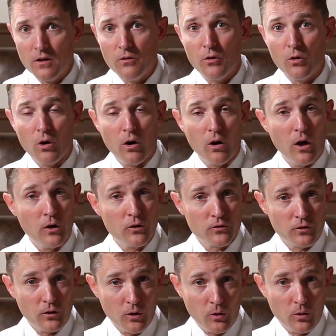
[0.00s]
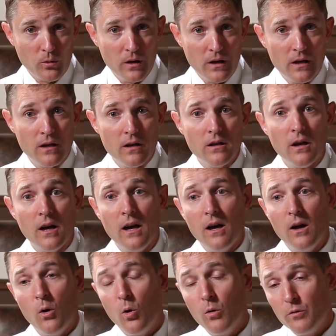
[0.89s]
There are also
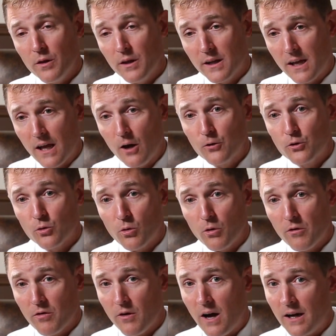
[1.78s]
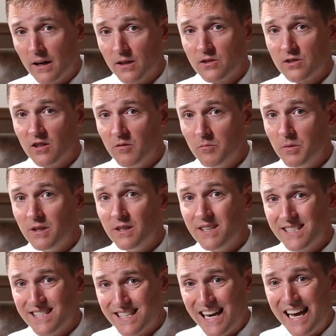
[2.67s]
uh, over the counter orthotics that have been
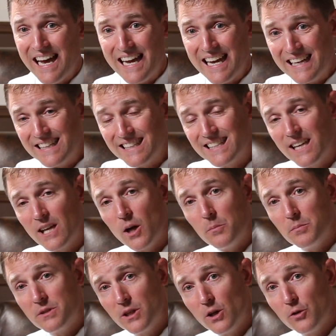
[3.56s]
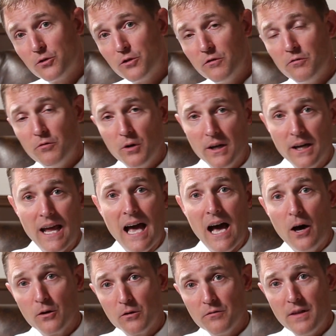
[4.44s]
designed to help tilt the foot
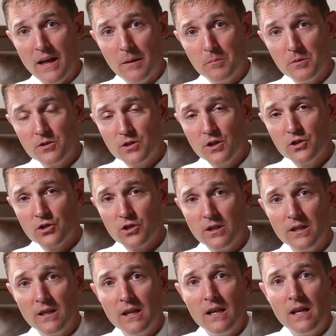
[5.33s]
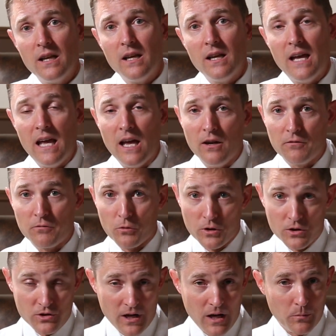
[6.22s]
out of that position. And
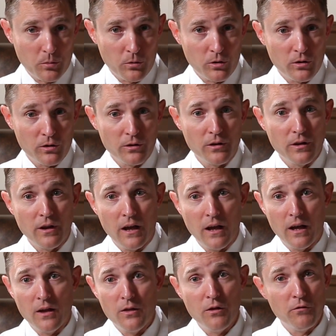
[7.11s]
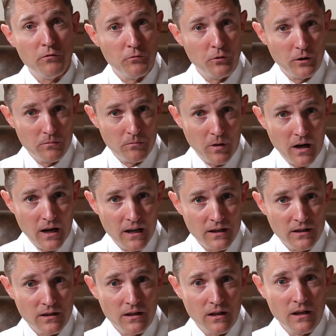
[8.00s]
for example, uh, the foot
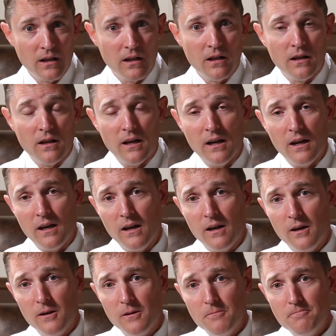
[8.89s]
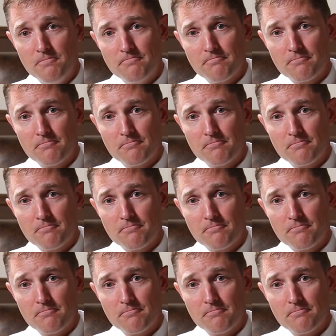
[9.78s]
mind uh,